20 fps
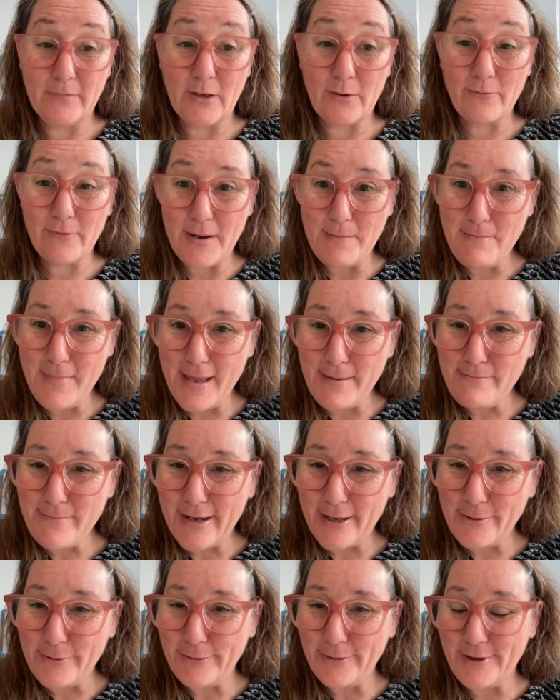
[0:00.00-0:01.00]

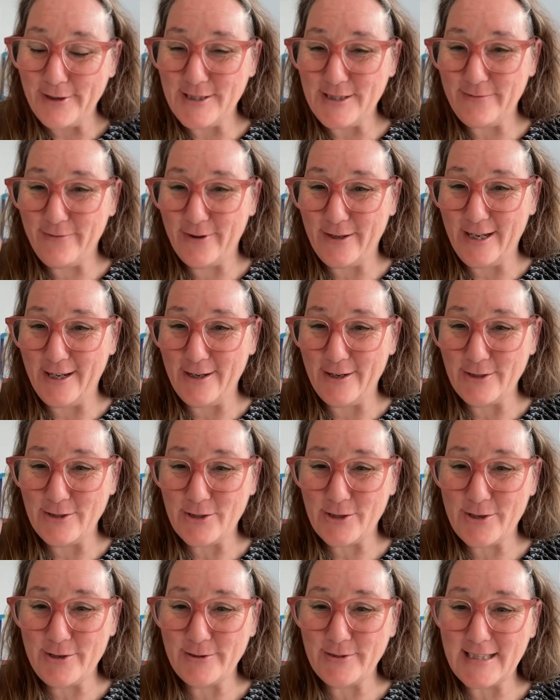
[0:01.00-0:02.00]
remember all those
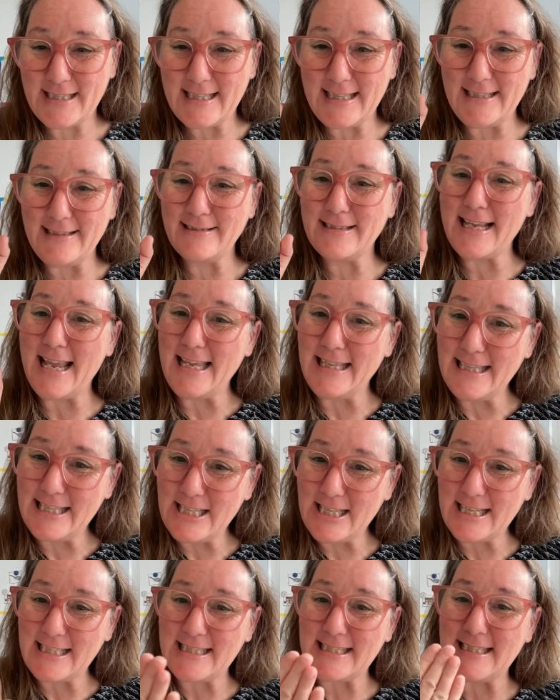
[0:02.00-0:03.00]
phonological skills and
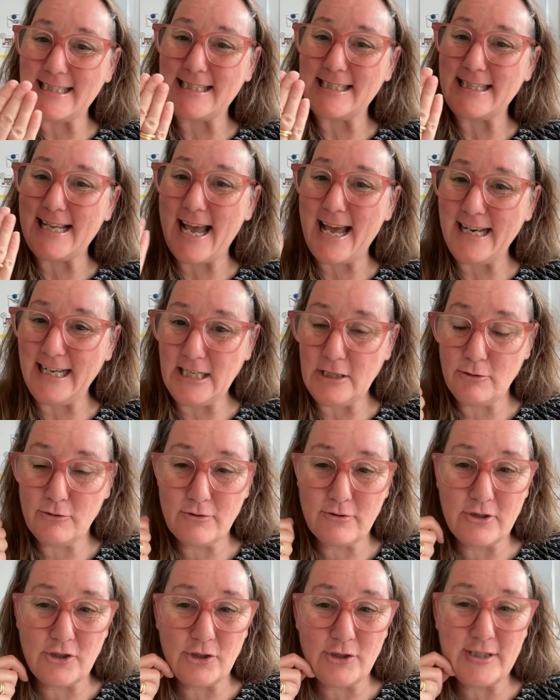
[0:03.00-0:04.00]
just to start
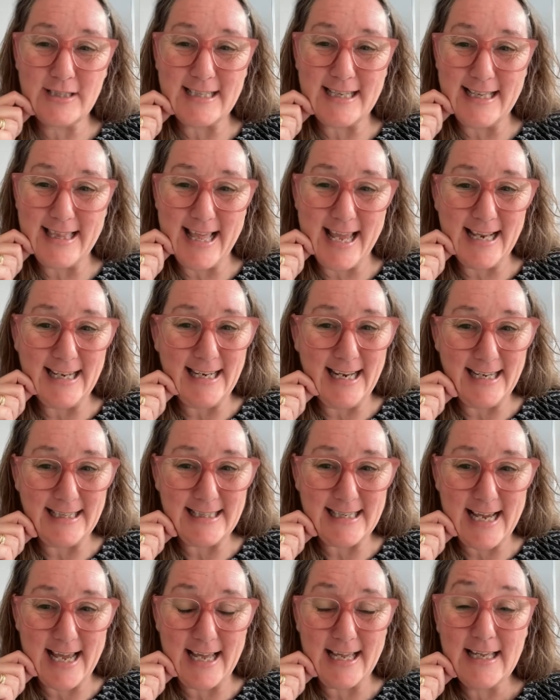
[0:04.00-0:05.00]
introducing that
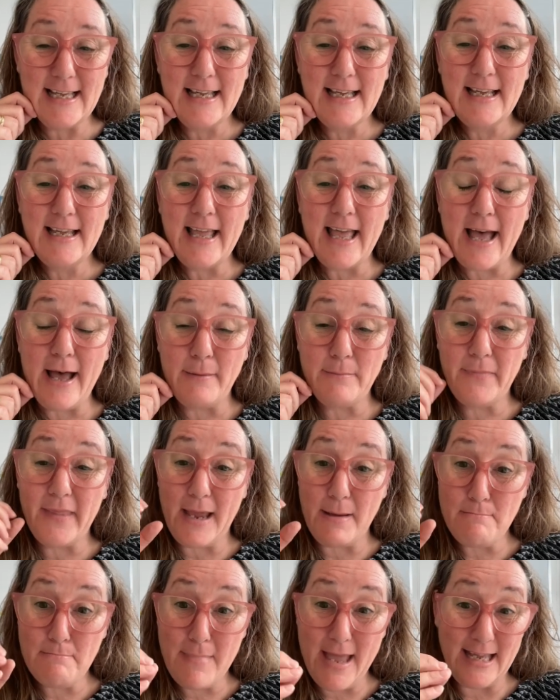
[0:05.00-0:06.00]
letter
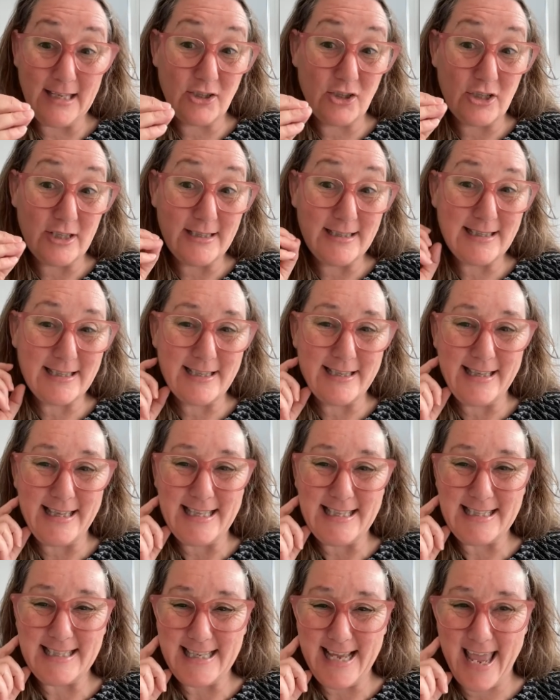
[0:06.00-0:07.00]
that matches to
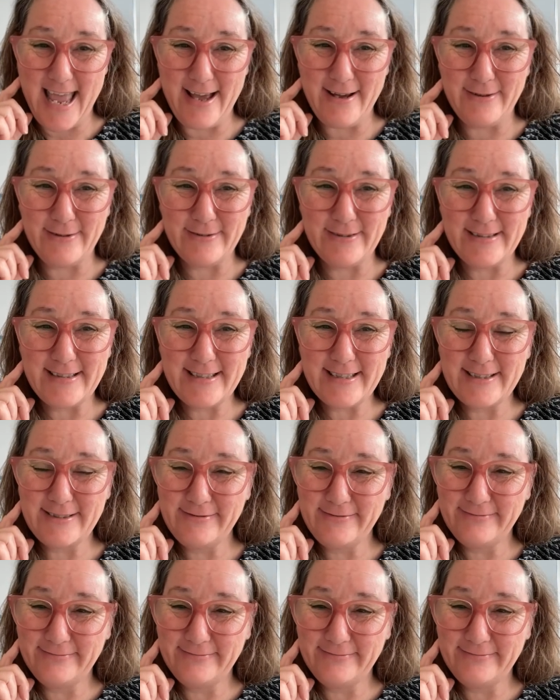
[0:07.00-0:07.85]
the sound.